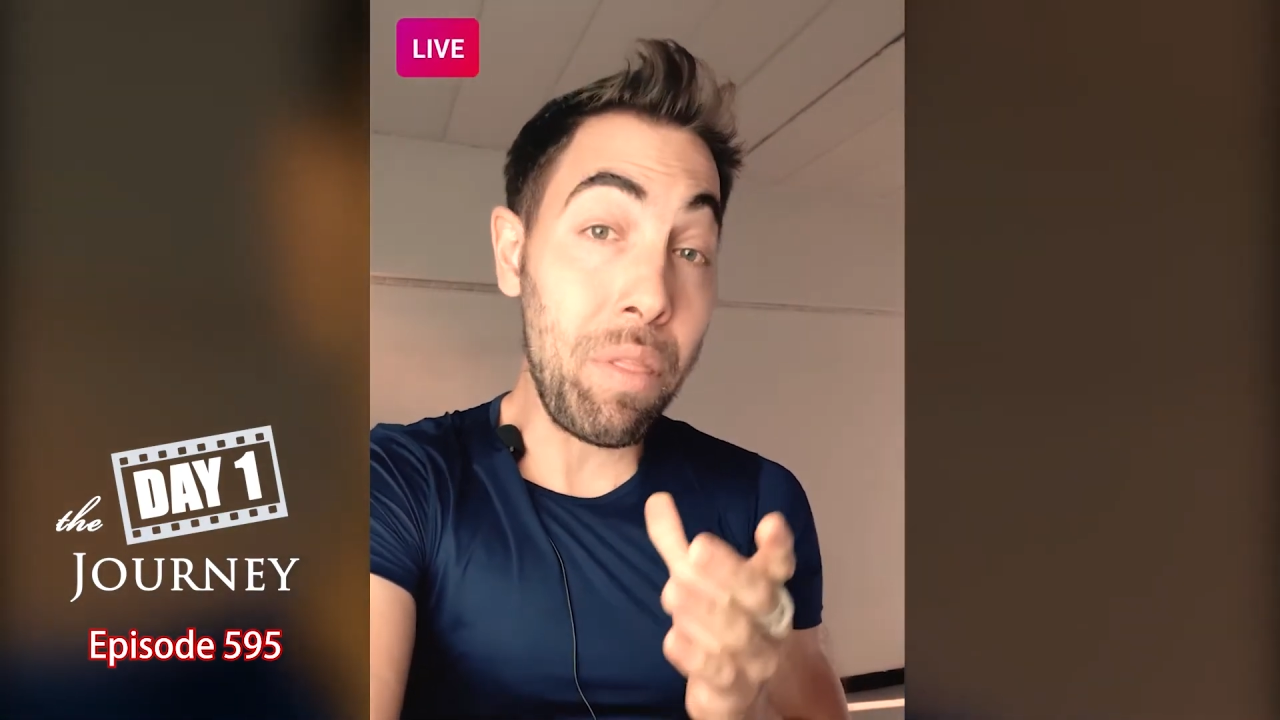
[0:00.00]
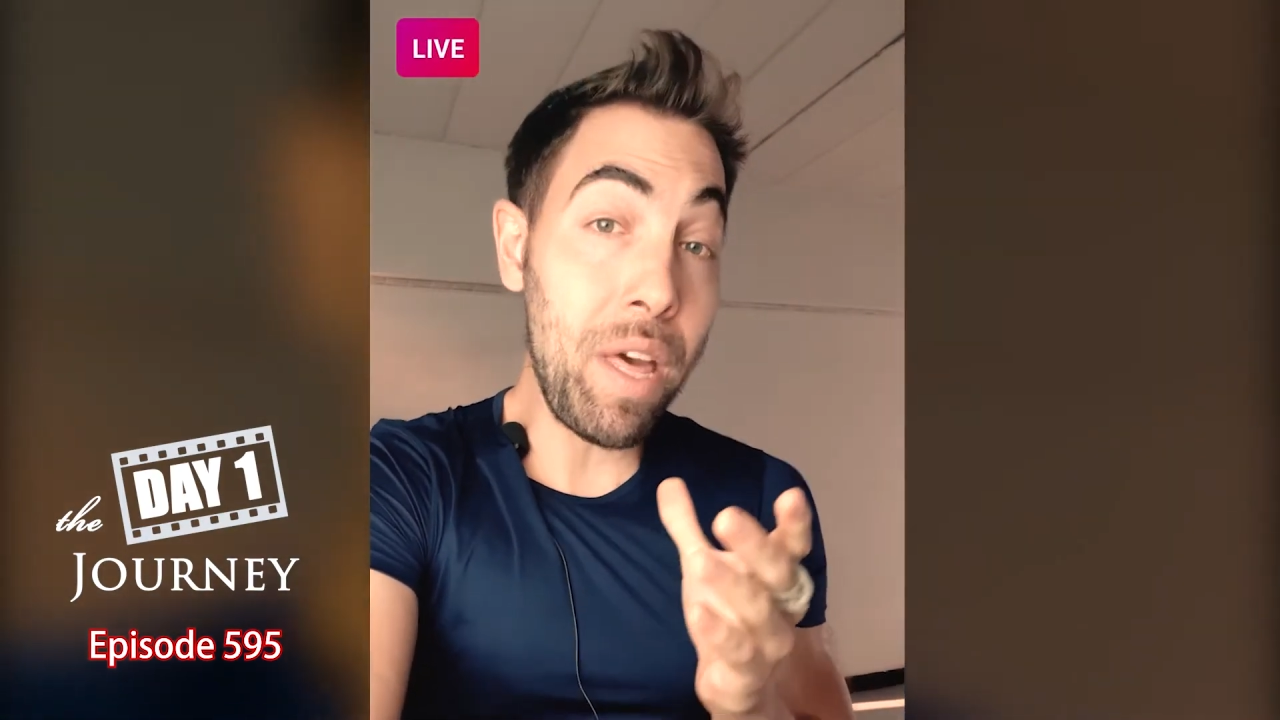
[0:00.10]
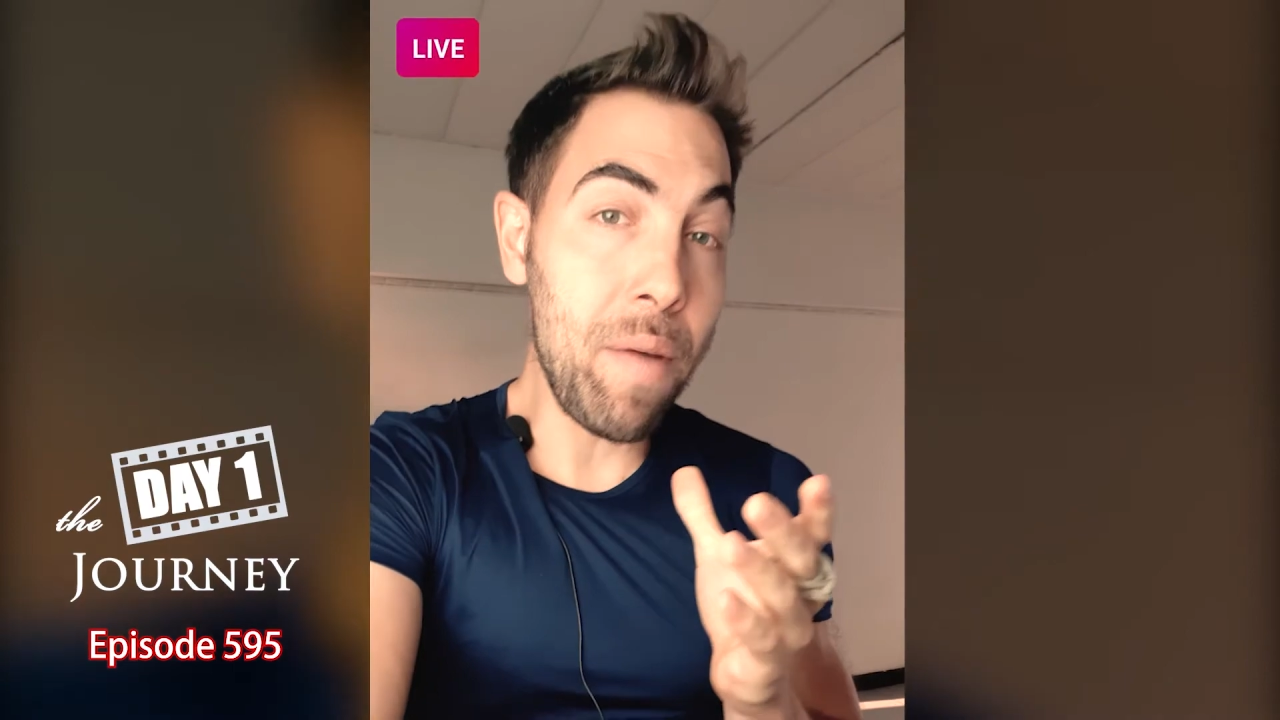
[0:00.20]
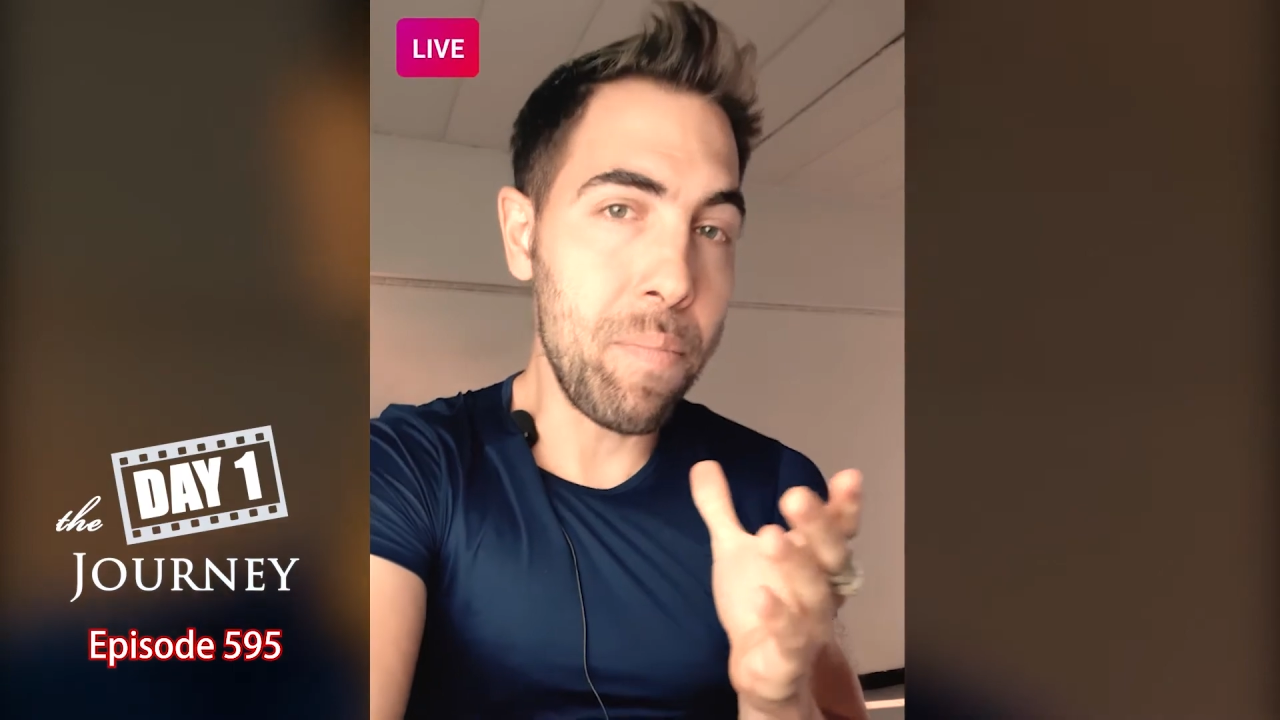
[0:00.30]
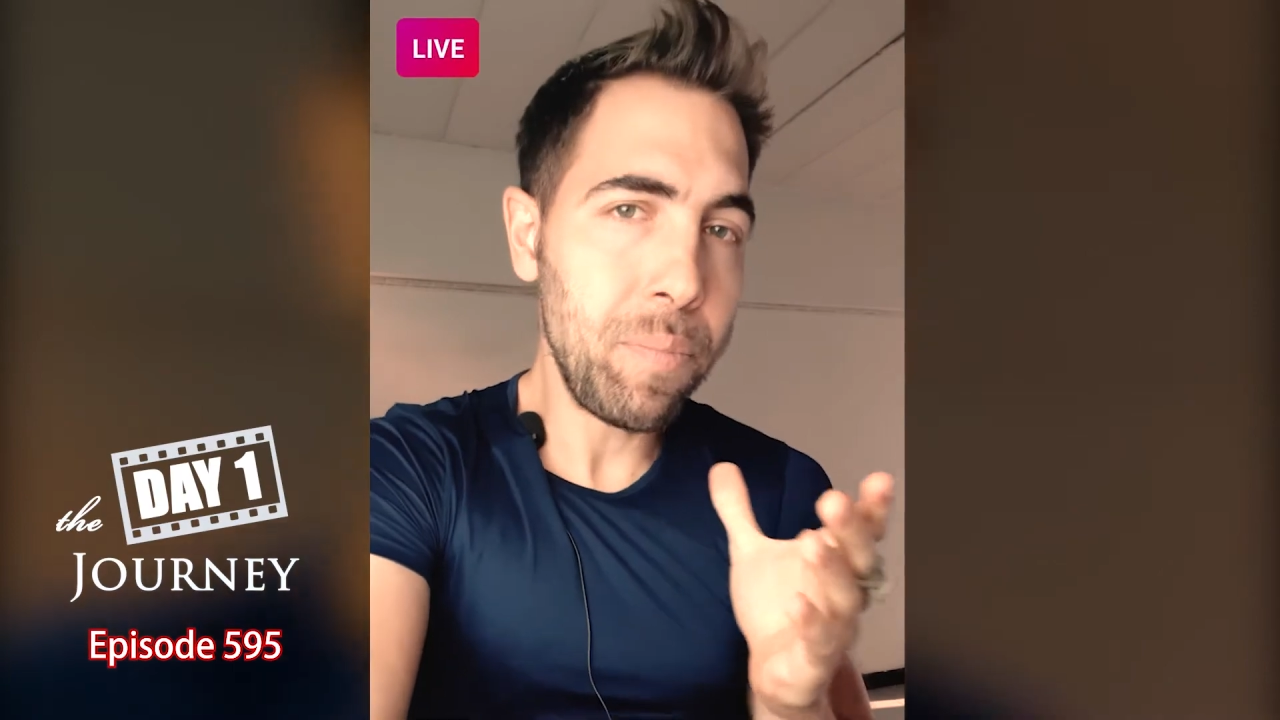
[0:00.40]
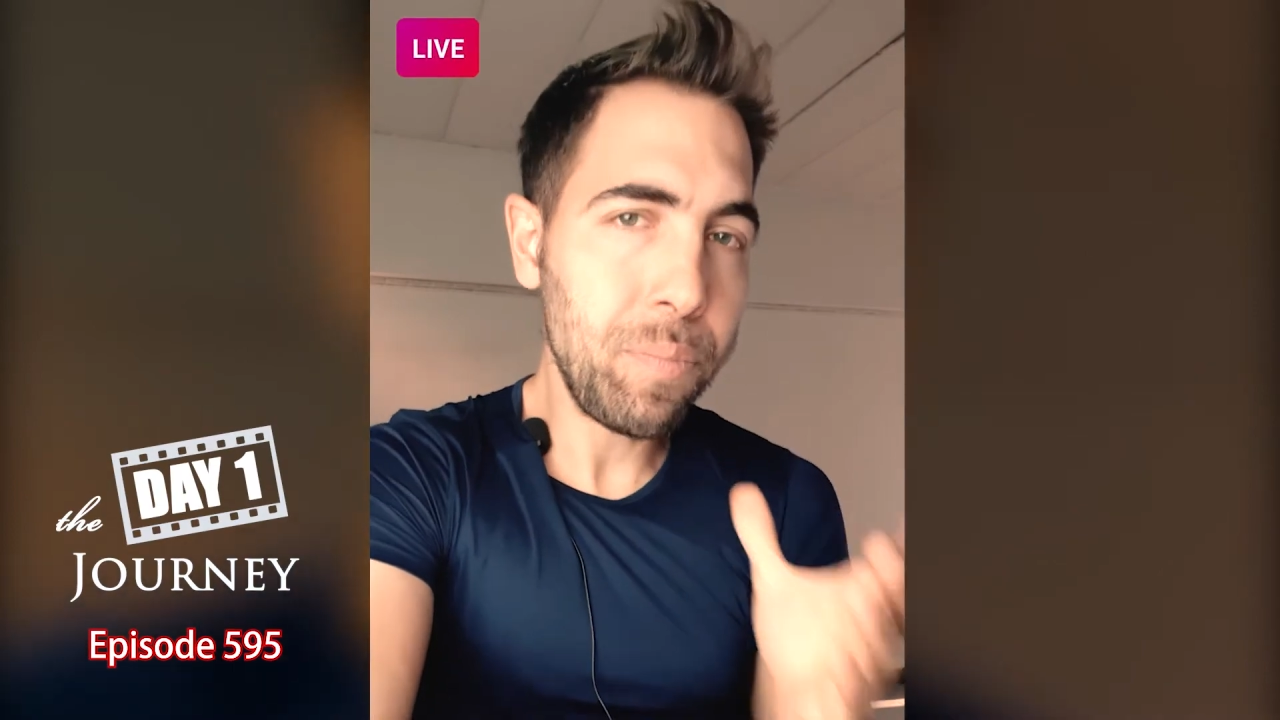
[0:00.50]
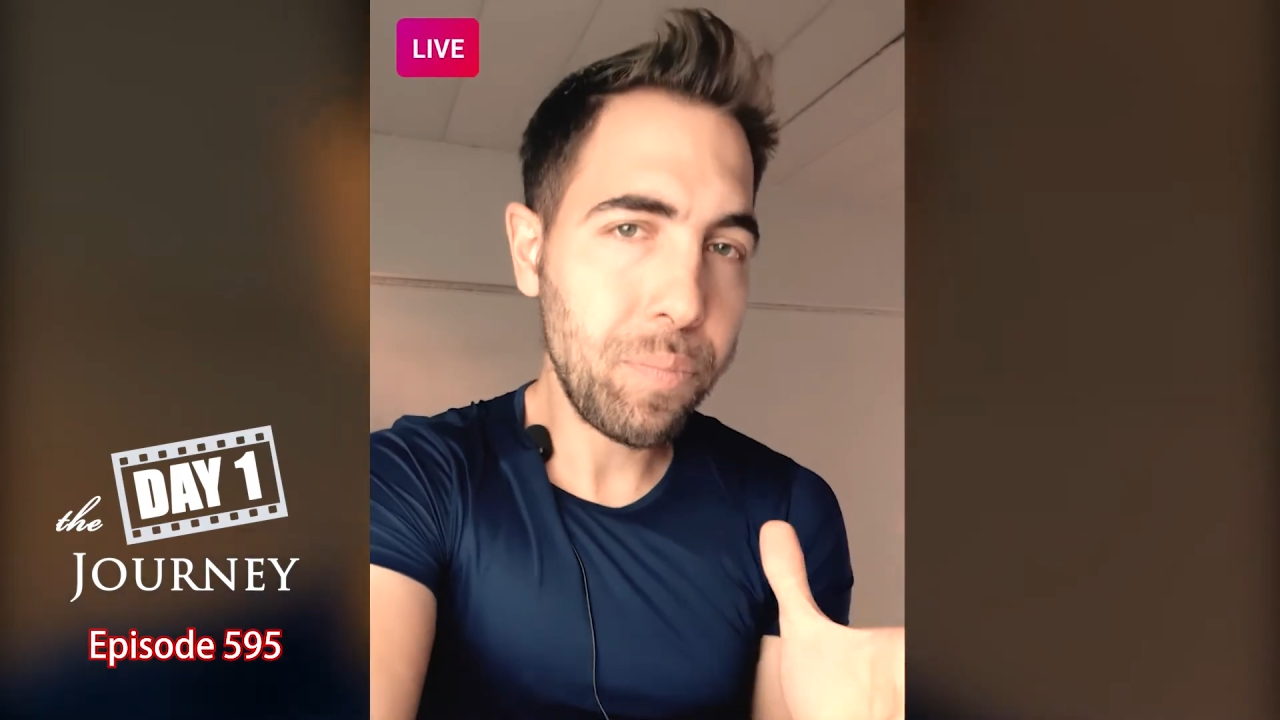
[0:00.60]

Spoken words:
them,